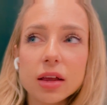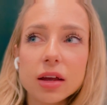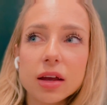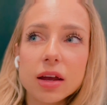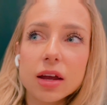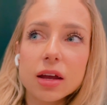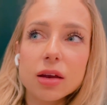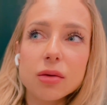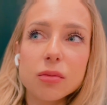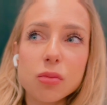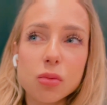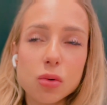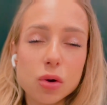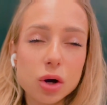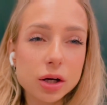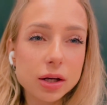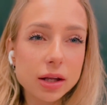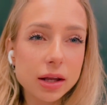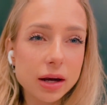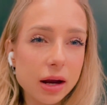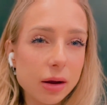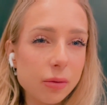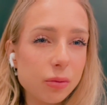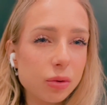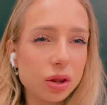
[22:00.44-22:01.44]
gain more
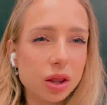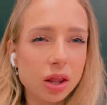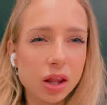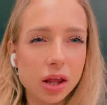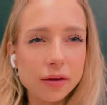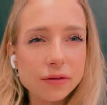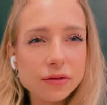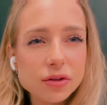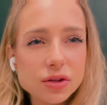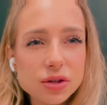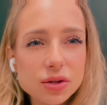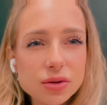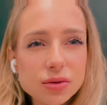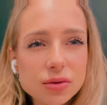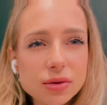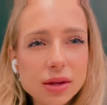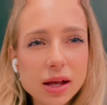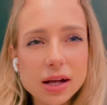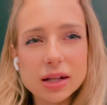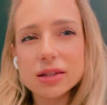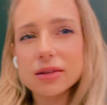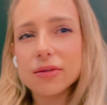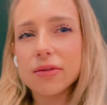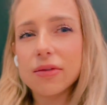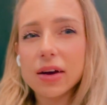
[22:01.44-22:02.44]
than I would want to,
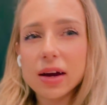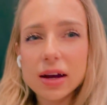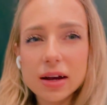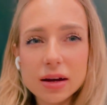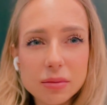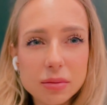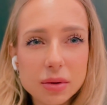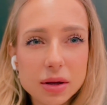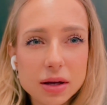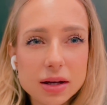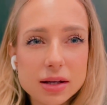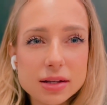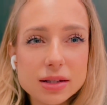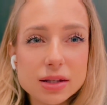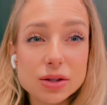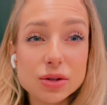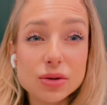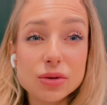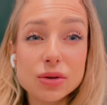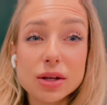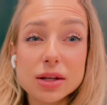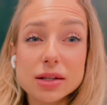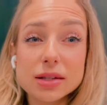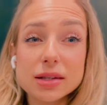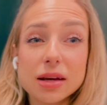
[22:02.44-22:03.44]
that's fine because as
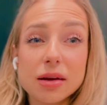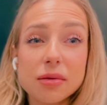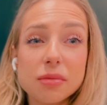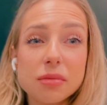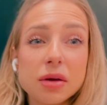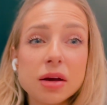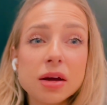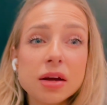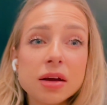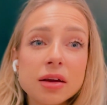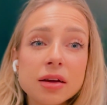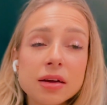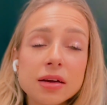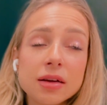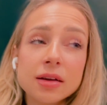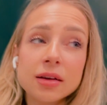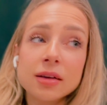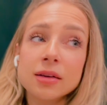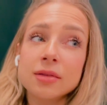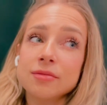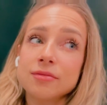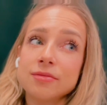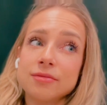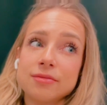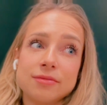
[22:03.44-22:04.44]
soon as I'm
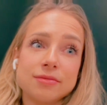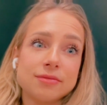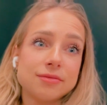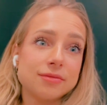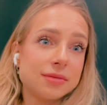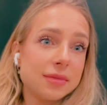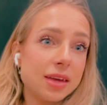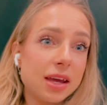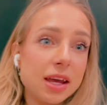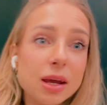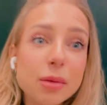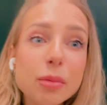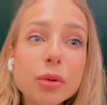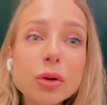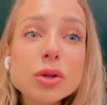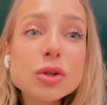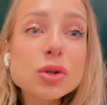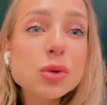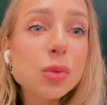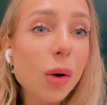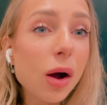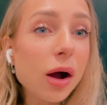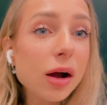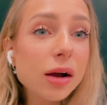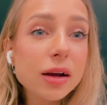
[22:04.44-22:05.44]
able
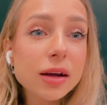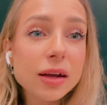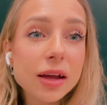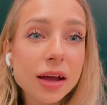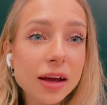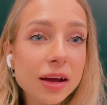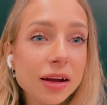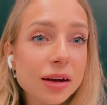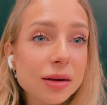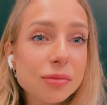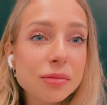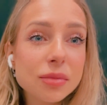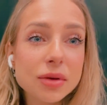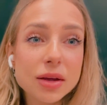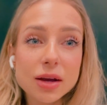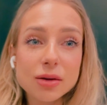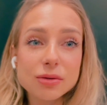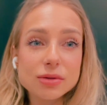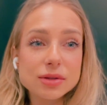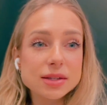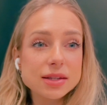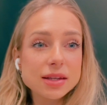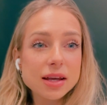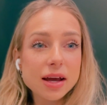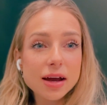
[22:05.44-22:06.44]
to walk again, be
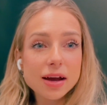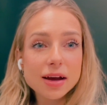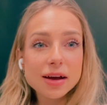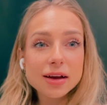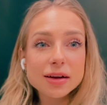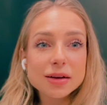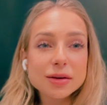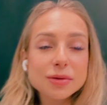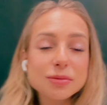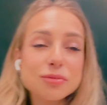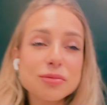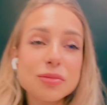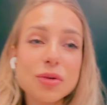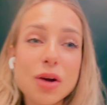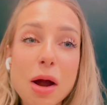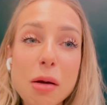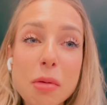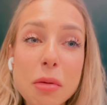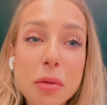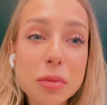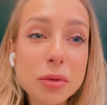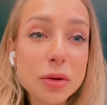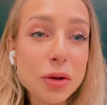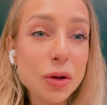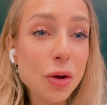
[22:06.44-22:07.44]
outside,
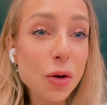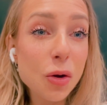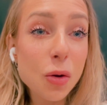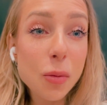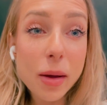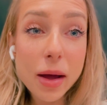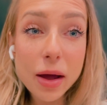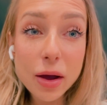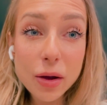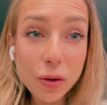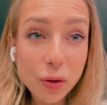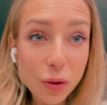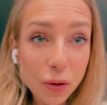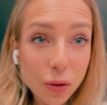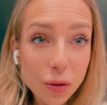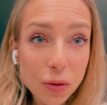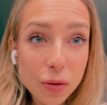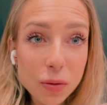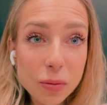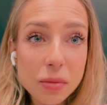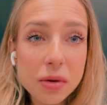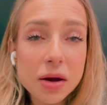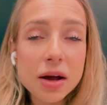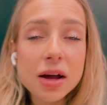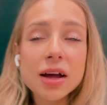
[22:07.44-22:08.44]
probably go back
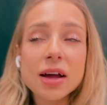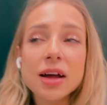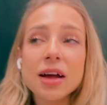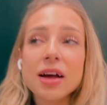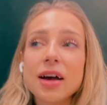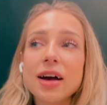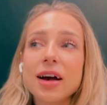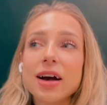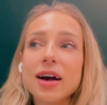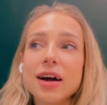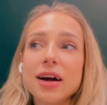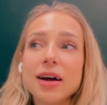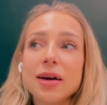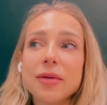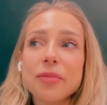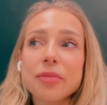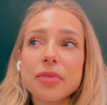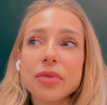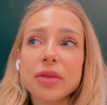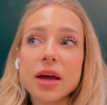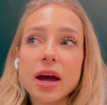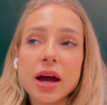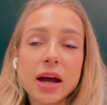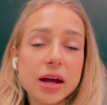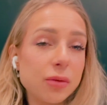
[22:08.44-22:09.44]
home,
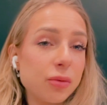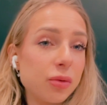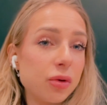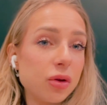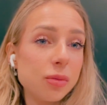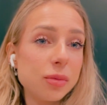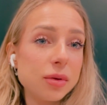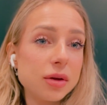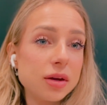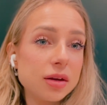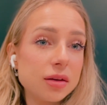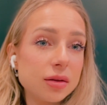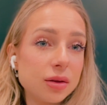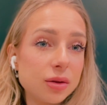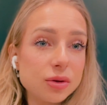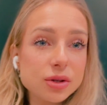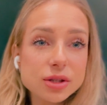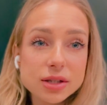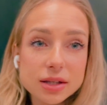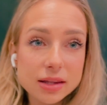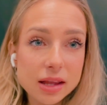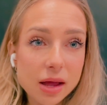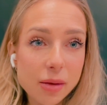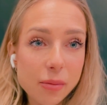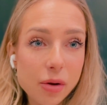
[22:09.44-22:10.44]
I will be
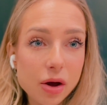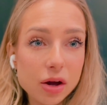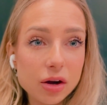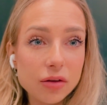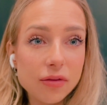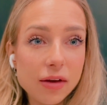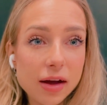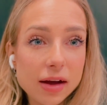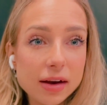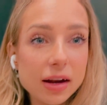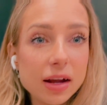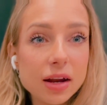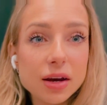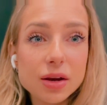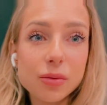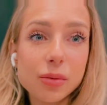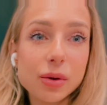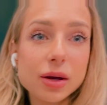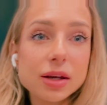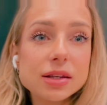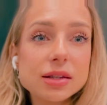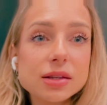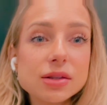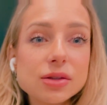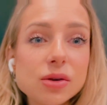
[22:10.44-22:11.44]
losing that body fat
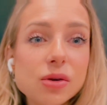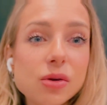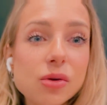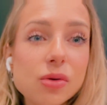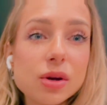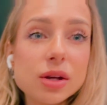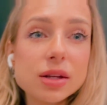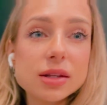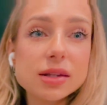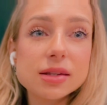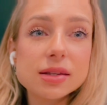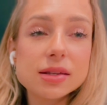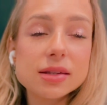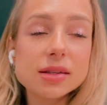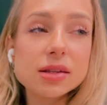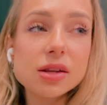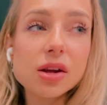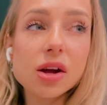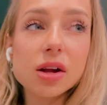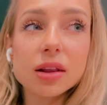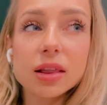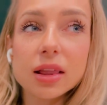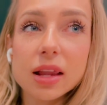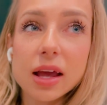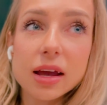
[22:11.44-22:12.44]
anyways. So it's
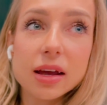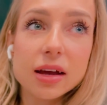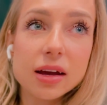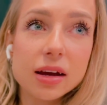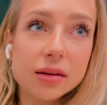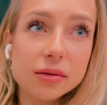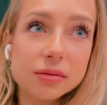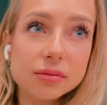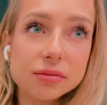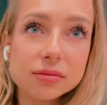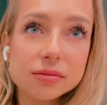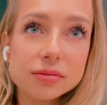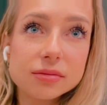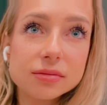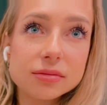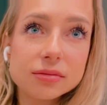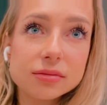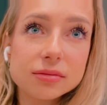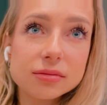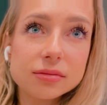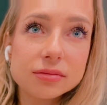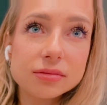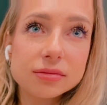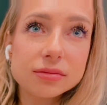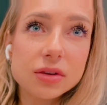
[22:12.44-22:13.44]
not like
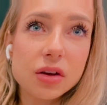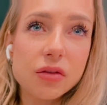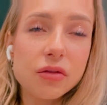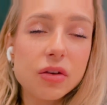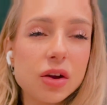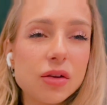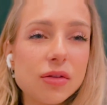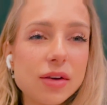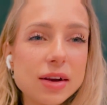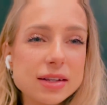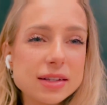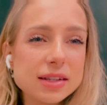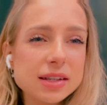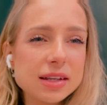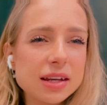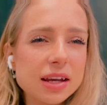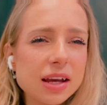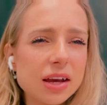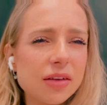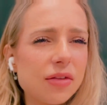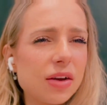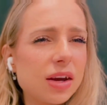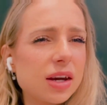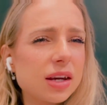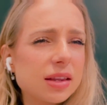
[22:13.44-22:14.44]

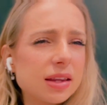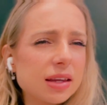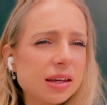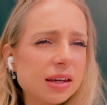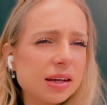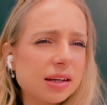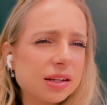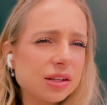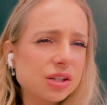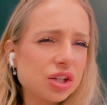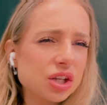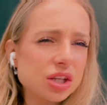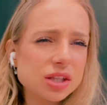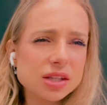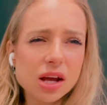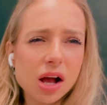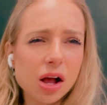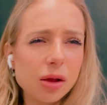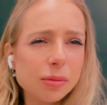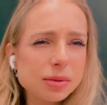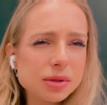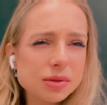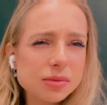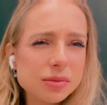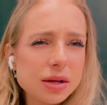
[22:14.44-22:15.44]
regressing. If anything, it just
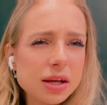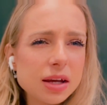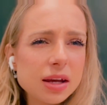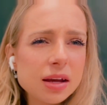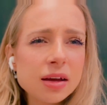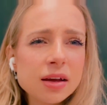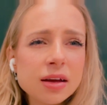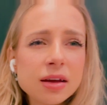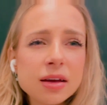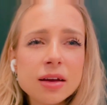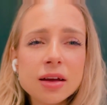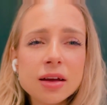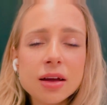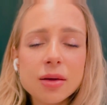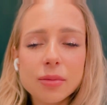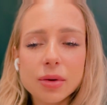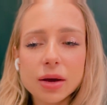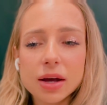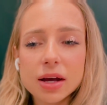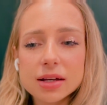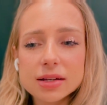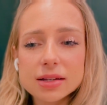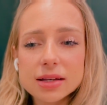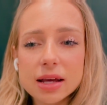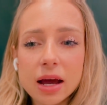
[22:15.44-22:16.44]
helps me
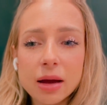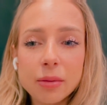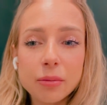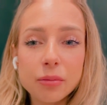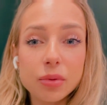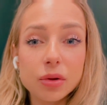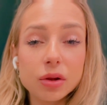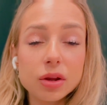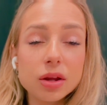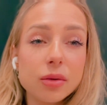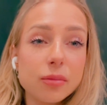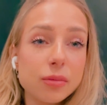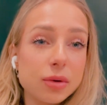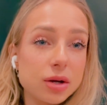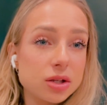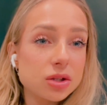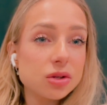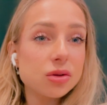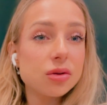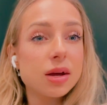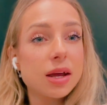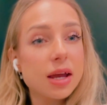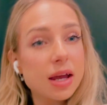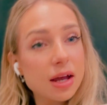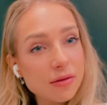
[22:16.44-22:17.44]
because I'm building
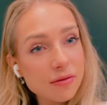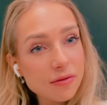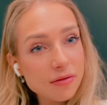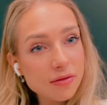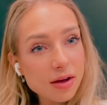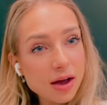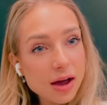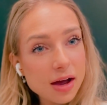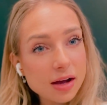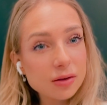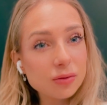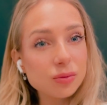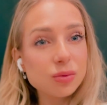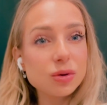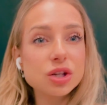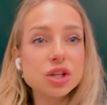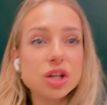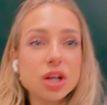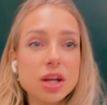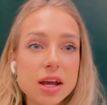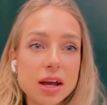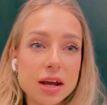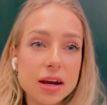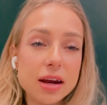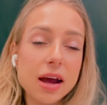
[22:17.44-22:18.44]
muscle and fat, which
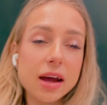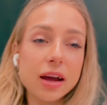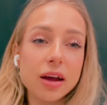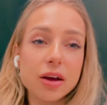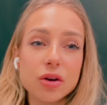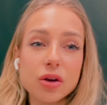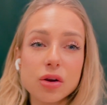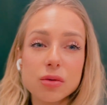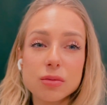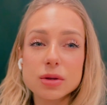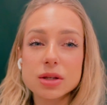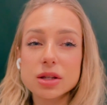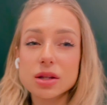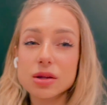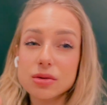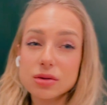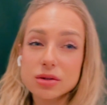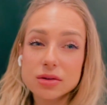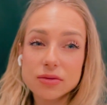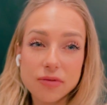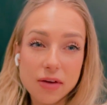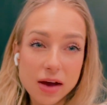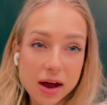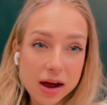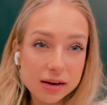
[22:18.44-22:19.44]
again, I can always lose
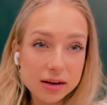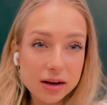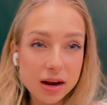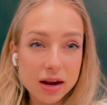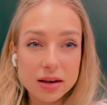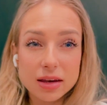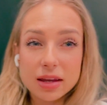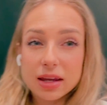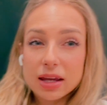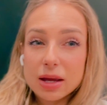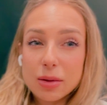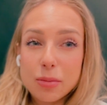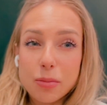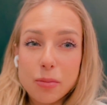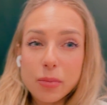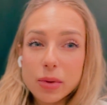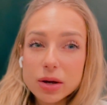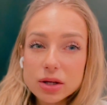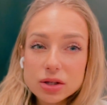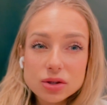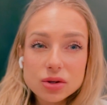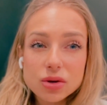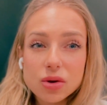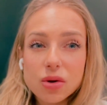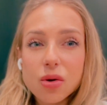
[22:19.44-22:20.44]
fat and keep
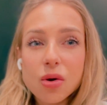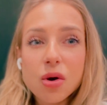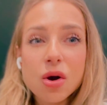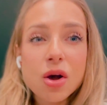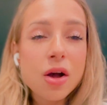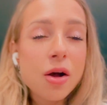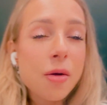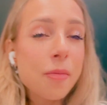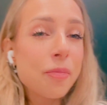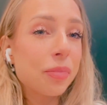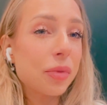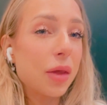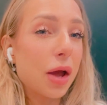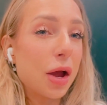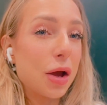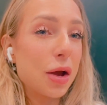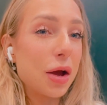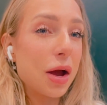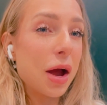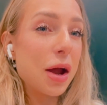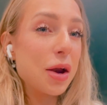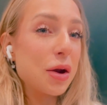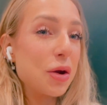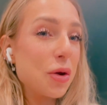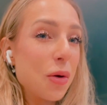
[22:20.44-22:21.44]
muscle.
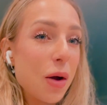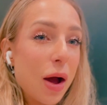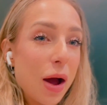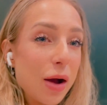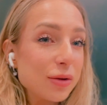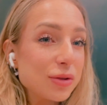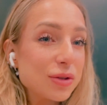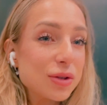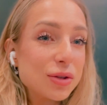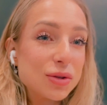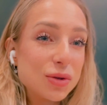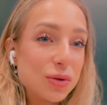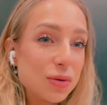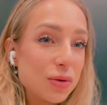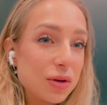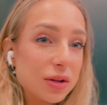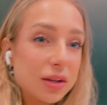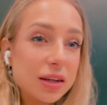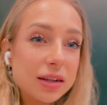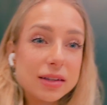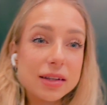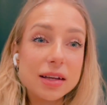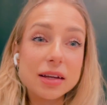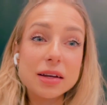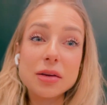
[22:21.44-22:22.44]
I know how to do
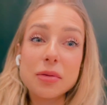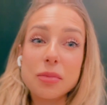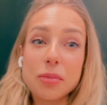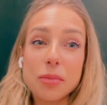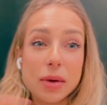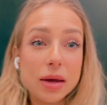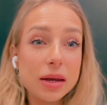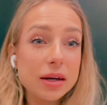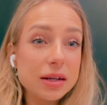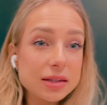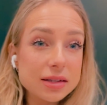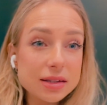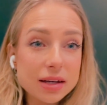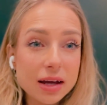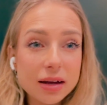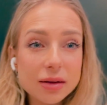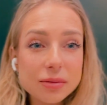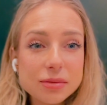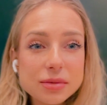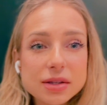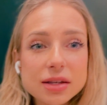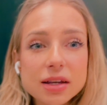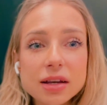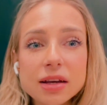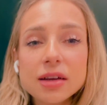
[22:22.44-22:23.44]
it. I've done it many
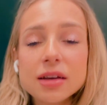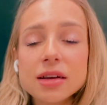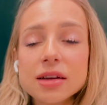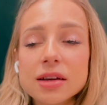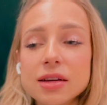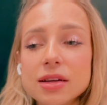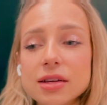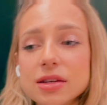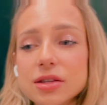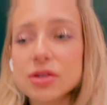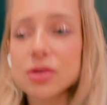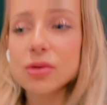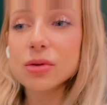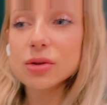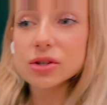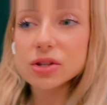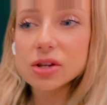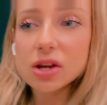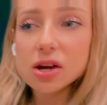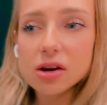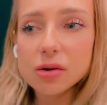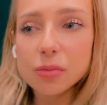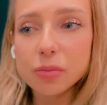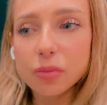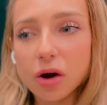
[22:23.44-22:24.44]
times, so it's
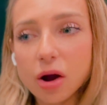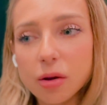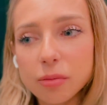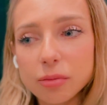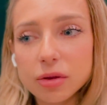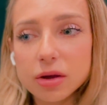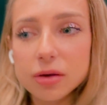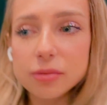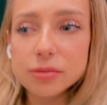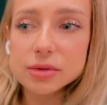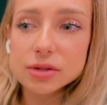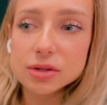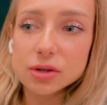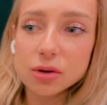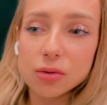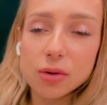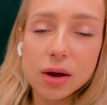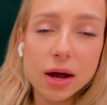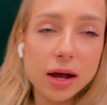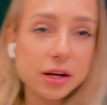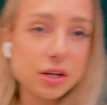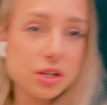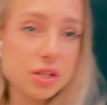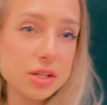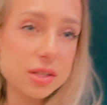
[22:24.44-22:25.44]
not a problem. So
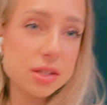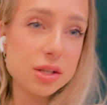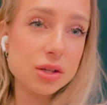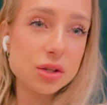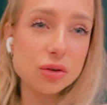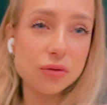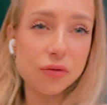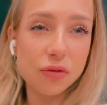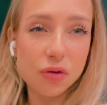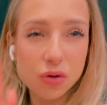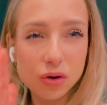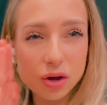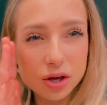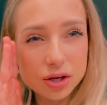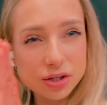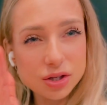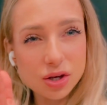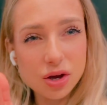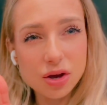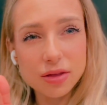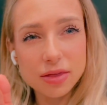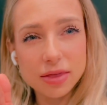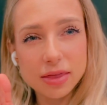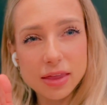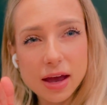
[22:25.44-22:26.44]
I just need to
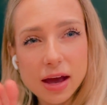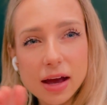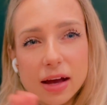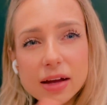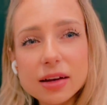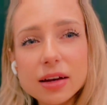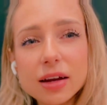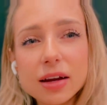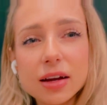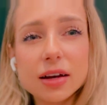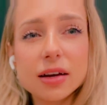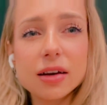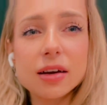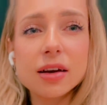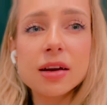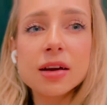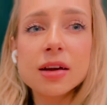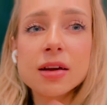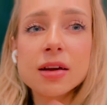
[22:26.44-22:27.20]
focus on that. And